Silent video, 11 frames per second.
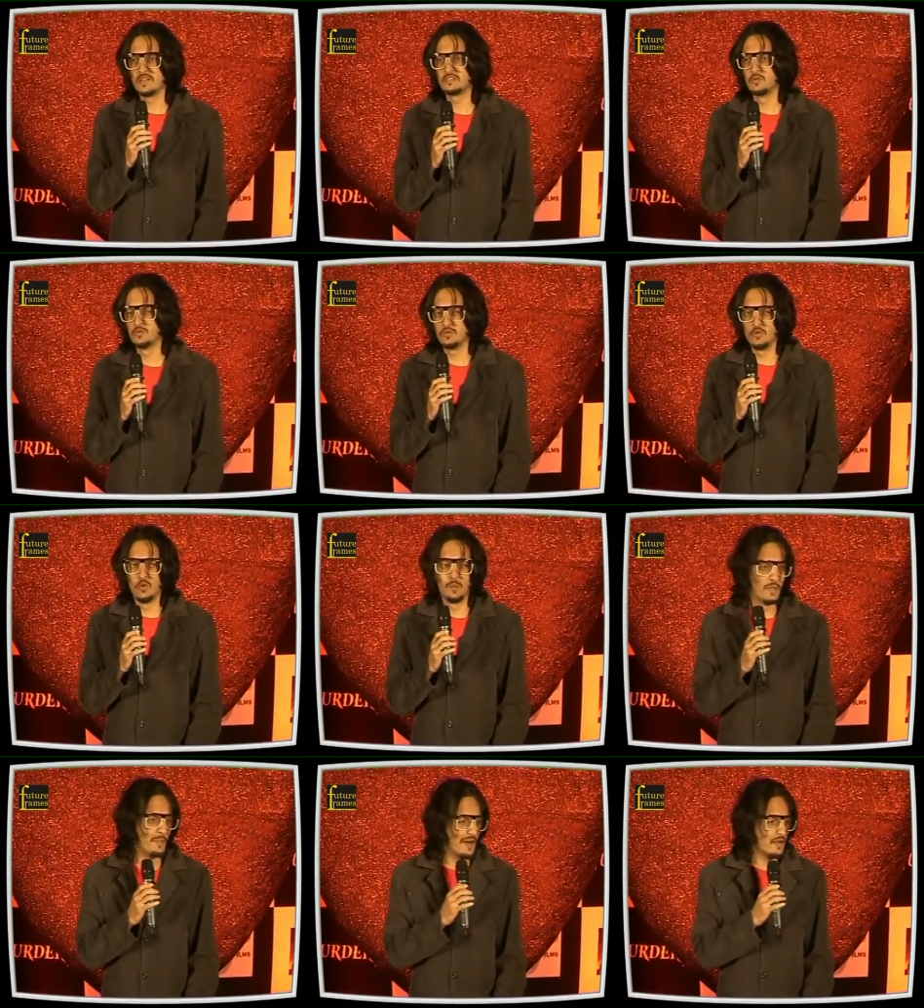There's
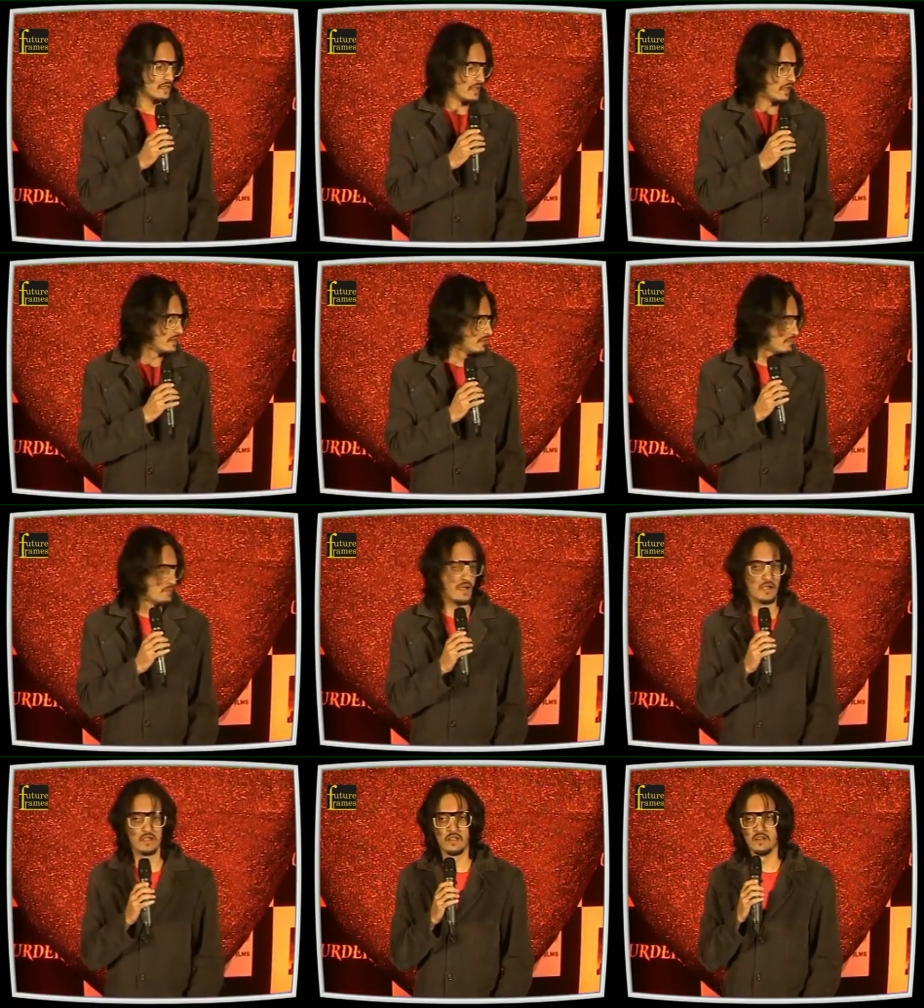nobody better than
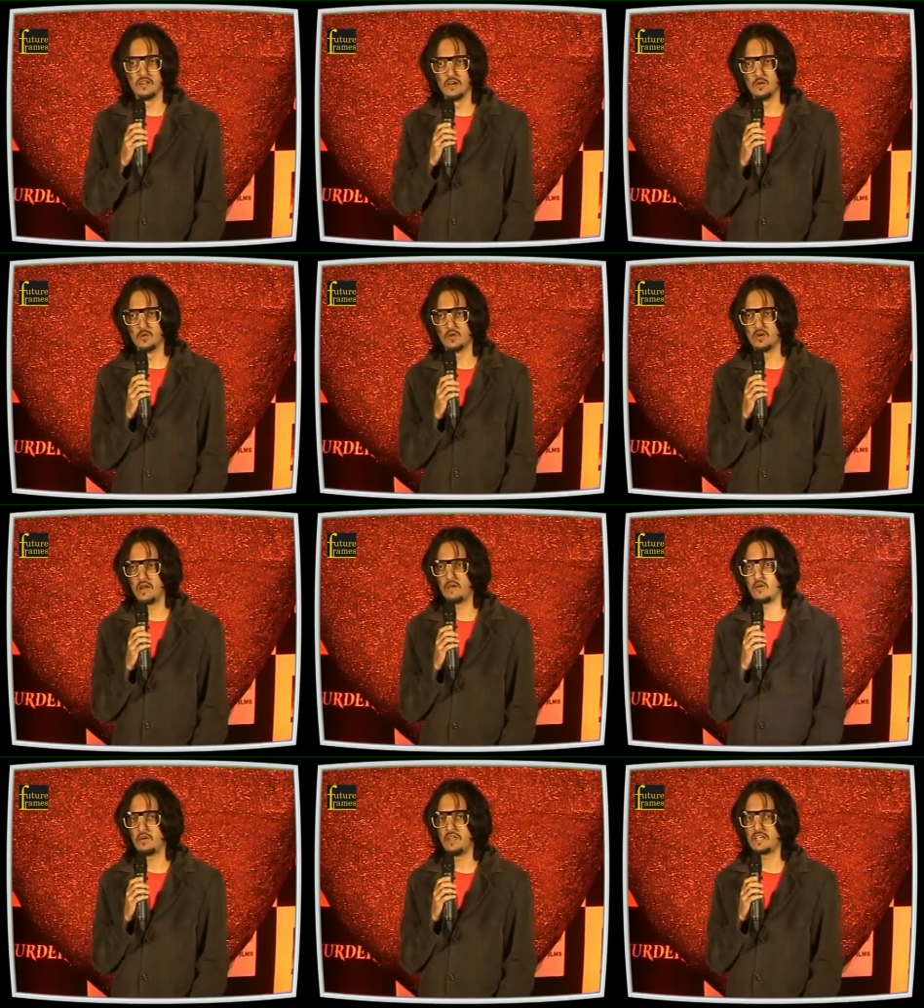my uncle here who could
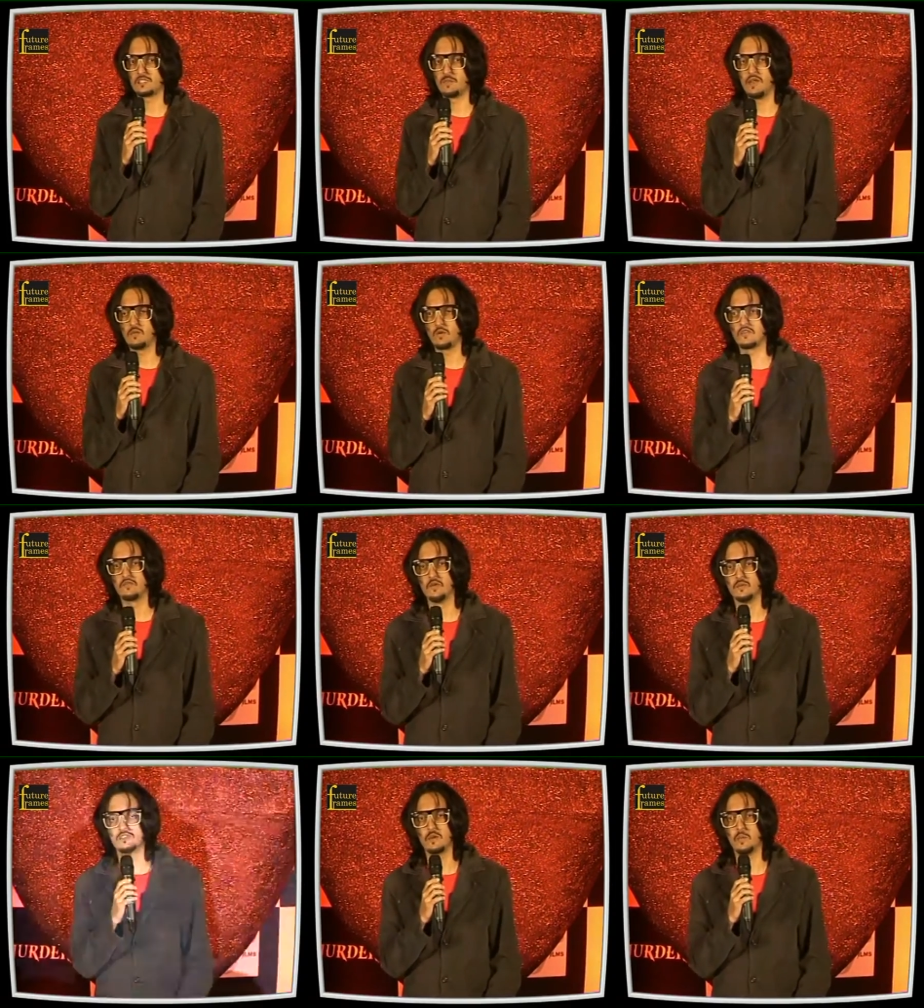have already explained what the
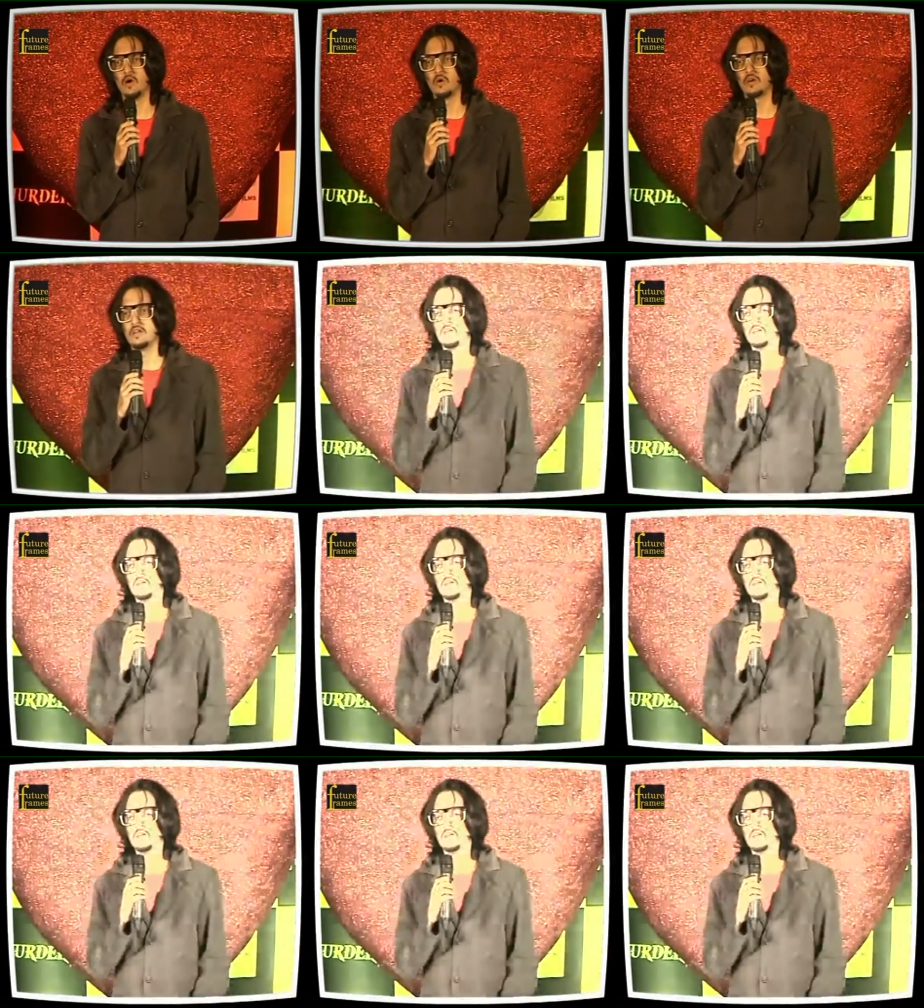film is about.